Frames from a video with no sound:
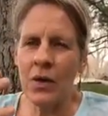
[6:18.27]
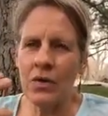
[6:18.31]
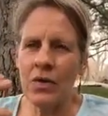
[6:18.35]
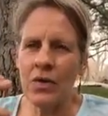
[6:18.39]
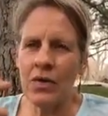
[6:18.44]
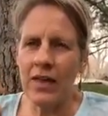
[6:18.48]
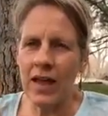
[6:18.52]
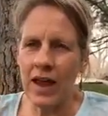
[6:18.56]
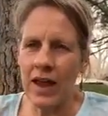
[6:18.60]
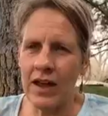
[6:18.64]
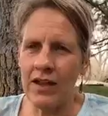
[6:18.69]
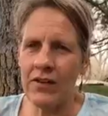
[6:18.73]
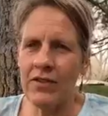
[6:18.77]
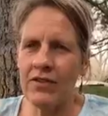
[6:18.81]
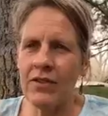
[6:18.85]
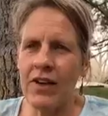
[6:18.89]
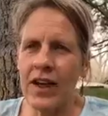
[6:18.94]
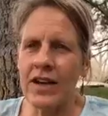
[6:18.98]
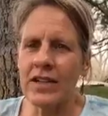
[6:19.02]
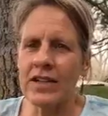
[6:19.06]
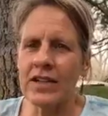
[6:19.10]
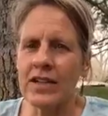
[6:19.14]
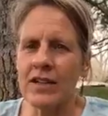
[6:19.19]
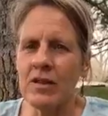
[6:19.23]
they
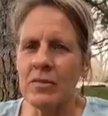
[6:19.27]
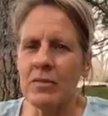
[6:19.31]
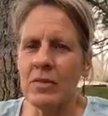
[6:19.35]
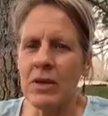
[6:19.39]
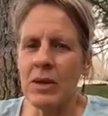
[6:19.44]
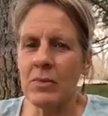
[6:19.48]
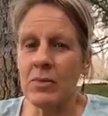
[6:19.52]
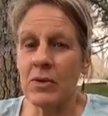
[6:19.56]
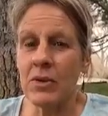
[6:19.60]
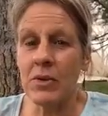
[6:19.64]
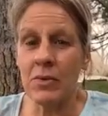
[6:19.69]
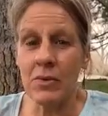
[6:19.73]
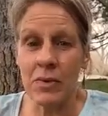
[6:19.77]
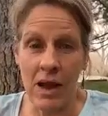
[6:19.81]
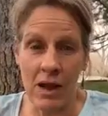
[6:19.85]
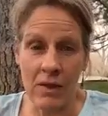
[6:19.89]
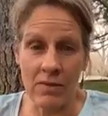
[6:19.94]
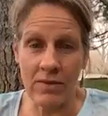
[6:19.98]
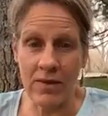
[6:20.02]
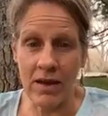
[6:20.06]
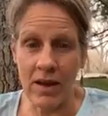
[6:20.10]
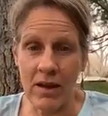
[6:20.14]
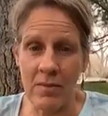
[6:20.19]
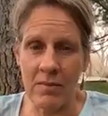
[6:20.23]
affect the people
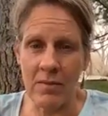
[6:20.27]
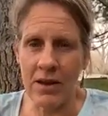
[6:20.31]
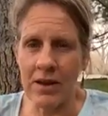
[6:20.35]
around them.